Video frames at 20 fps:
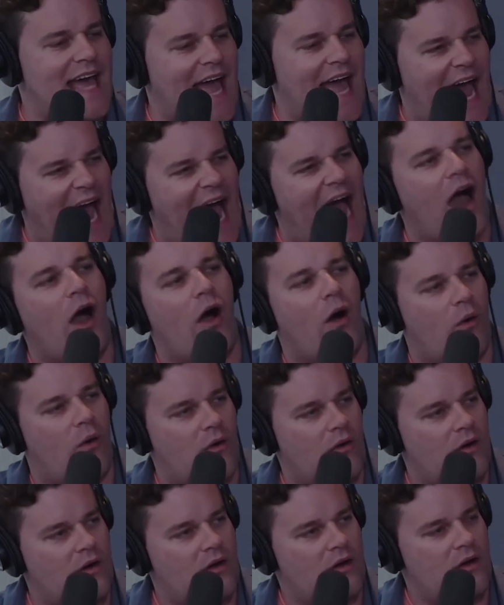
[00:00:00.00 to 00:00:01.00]
how.
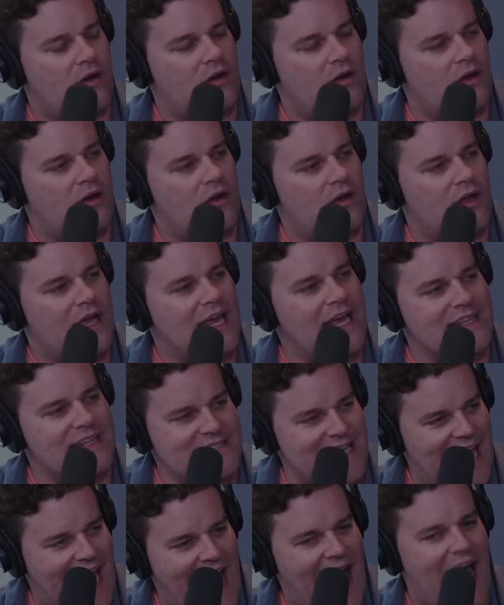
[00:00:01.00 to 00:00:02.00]
yeah.
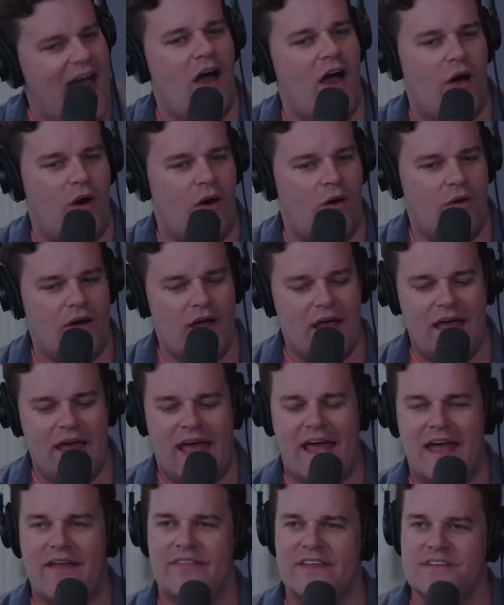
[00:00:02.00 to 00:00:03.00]
It's how.
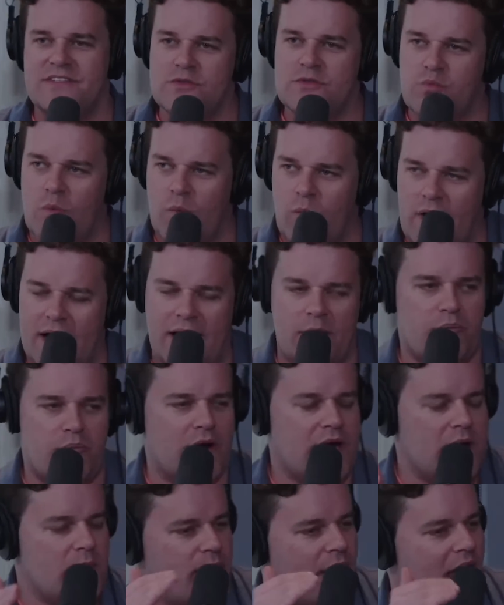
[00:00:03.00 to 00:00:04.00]
And this is when I
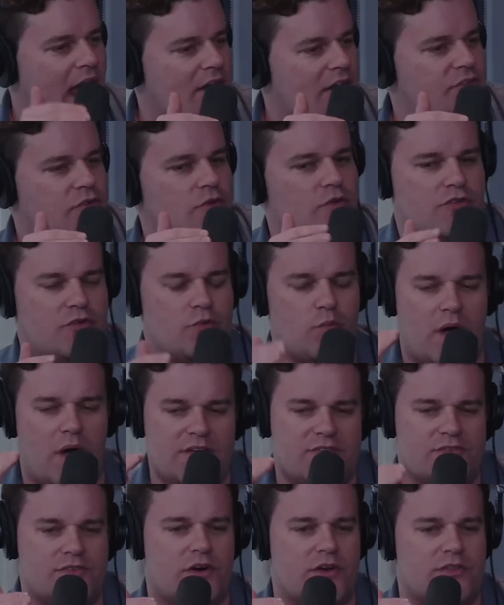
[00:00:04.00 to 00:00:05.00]
bring it back to this is why
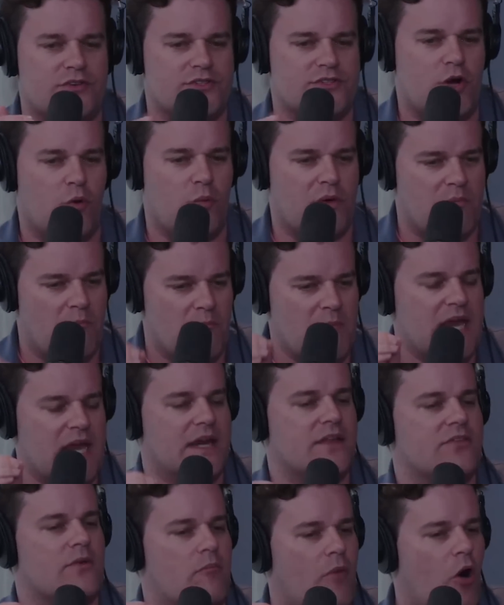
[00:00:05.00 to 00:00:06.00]
I started the show with
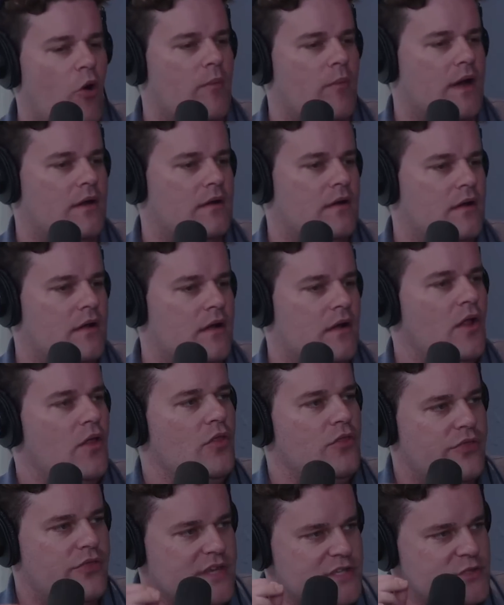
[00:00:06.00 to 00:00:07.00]
meeting the moment.
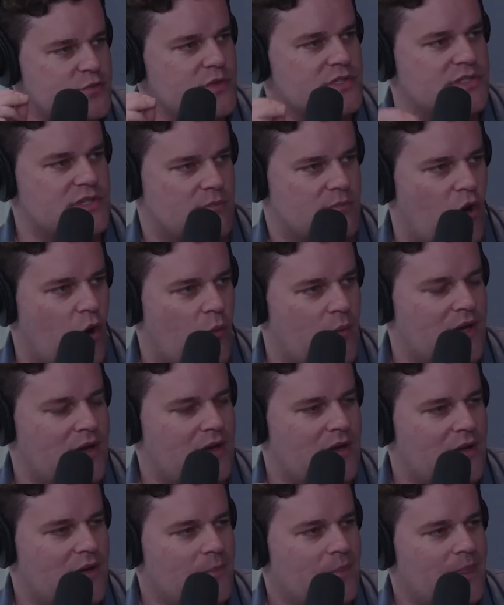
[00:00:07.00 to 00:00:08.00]
This was the
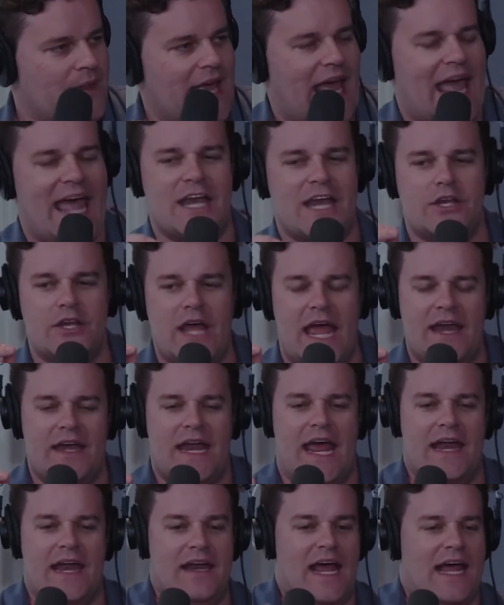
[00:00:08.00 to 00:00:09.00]
moment. And
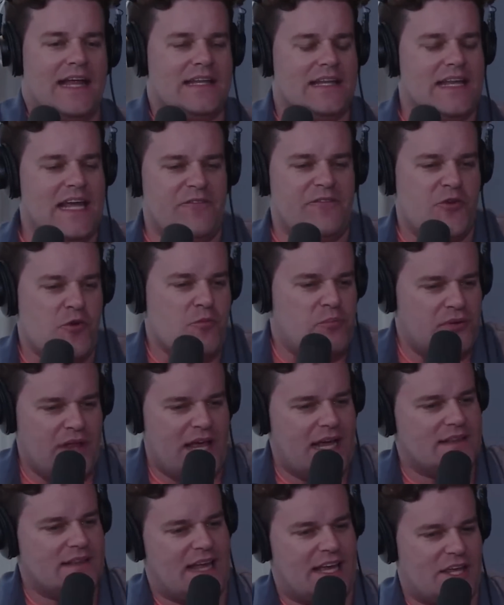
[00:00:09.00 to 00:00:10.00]
and and, and if you
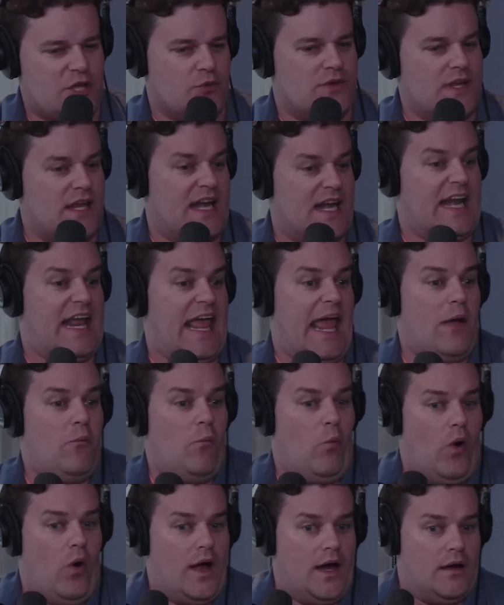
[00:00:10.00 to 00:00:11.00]
played like you did in
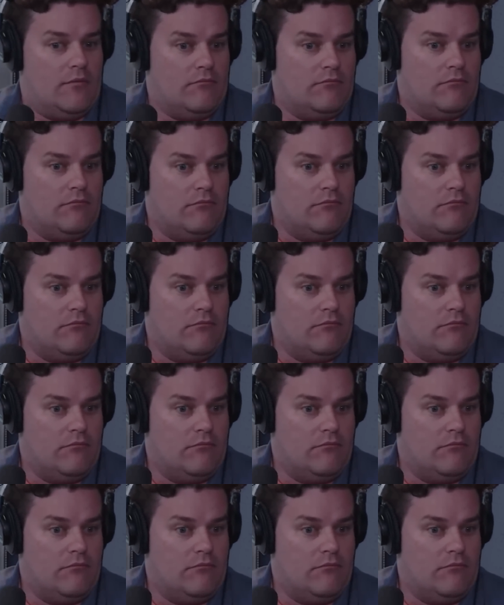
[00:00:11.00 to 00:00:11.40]
game 1